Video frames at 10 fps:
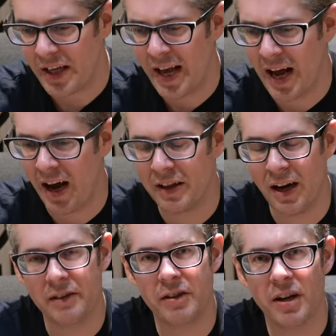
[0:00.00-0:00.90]
yeah,
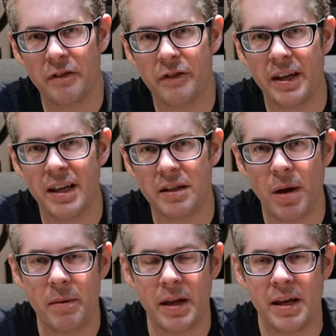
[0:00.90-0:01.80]
I kind of think it's
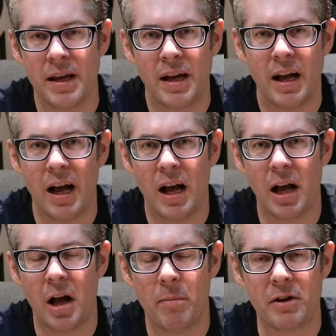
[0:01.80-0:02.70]
maybe
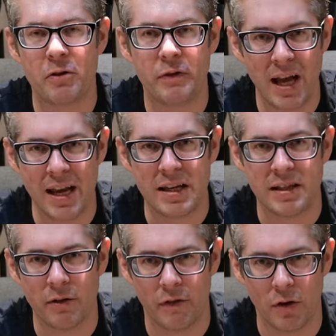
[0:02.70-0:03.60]
a matter of
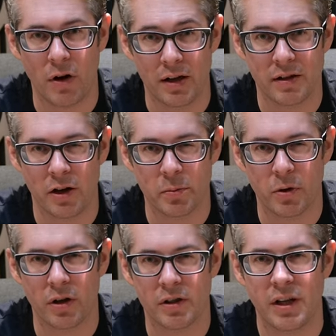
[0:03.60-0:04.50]
taste whether you like Cyrus
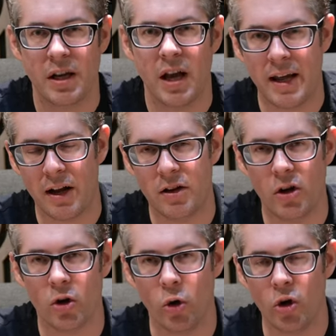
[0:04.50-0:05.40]
products and how they
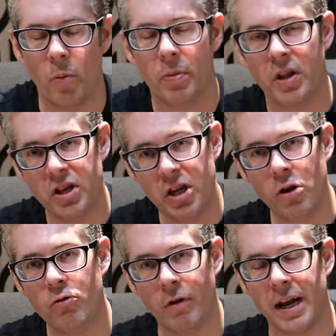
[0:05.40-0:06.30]
look or not. But the
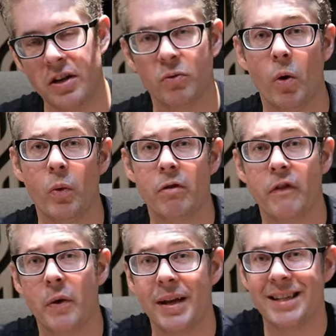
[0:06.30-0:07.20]
new range, and what we're
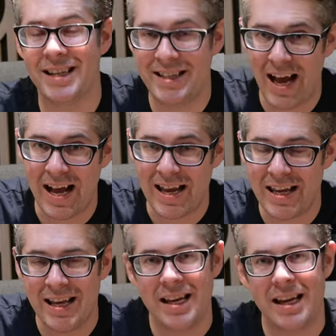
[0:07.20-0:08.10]
reviewing
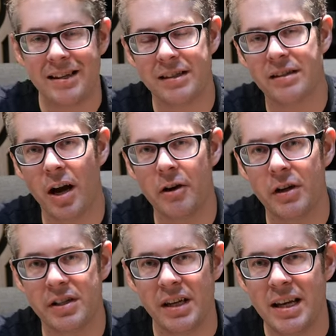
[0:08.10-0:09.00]
today, is the
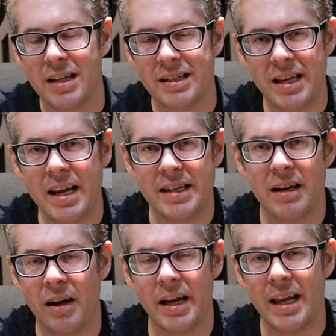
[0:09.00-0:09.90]
Cyrus
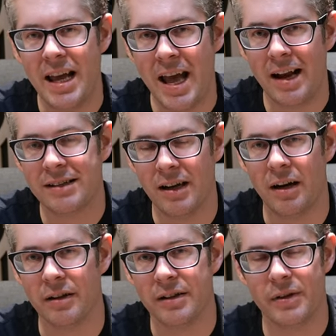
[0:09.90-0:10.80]

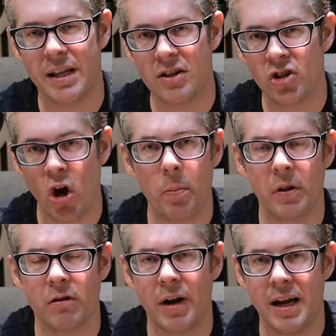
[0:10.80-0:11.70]
CDI-XR. So it's their top
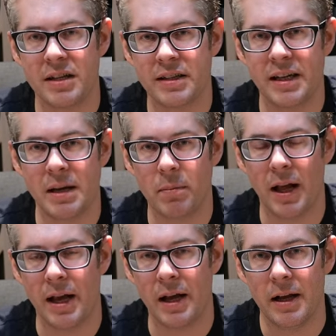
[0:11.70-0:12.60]
of the range CD
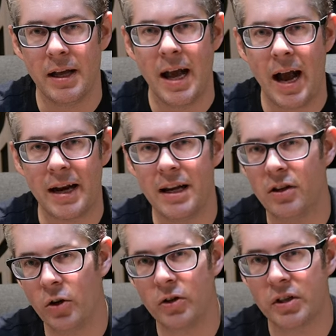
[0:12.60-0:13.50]
player and it
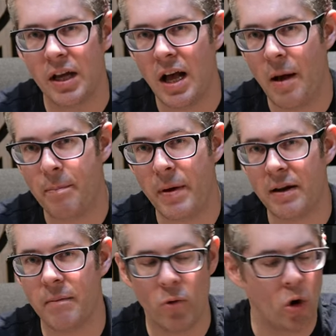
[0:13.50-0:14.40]
looks a
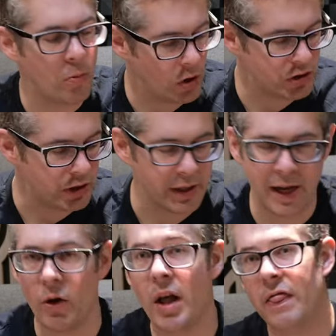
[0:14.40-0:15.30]
bit more modern.
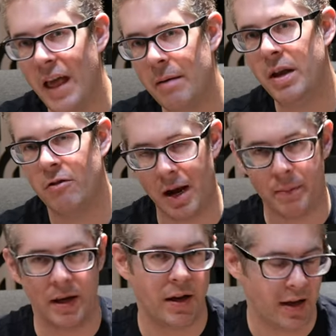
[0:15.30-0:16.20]
Now, let me grab it